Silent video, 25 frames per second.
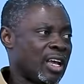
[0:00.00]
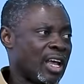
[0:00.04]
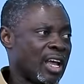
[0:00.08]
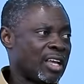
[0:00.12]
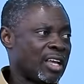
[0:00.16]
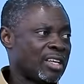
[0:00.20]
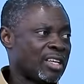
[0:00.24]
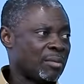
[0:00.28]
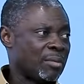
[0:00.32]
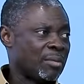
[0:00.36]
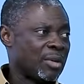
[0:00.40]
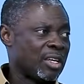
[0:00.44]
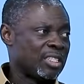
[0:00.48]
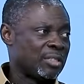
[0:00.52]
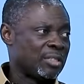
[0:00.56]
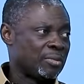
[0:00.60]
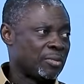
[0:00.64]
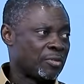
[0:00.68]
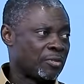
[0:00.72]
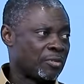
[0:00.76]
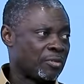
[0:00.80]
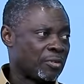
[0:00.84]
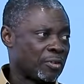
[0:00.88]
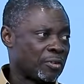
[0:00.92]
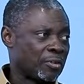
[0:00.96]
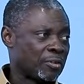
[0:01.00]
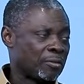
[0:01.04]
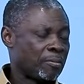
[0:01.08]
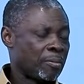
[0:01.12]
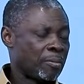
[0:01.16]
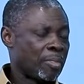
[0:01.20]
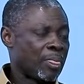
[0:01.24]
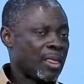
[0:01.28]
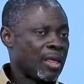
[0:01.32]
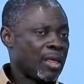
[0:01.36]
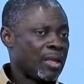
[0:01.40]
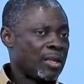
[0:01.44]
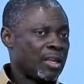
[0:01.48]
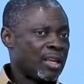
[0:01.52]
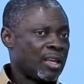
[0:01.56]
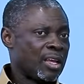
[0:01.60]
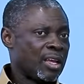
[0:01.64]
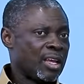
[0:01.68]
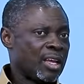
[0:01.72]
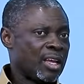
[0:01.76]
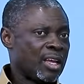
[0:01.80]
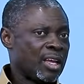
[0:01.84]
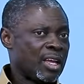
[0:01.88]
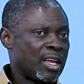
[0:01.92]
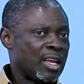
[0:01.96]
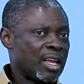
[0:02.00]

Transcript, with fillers: Enya maji mifono eh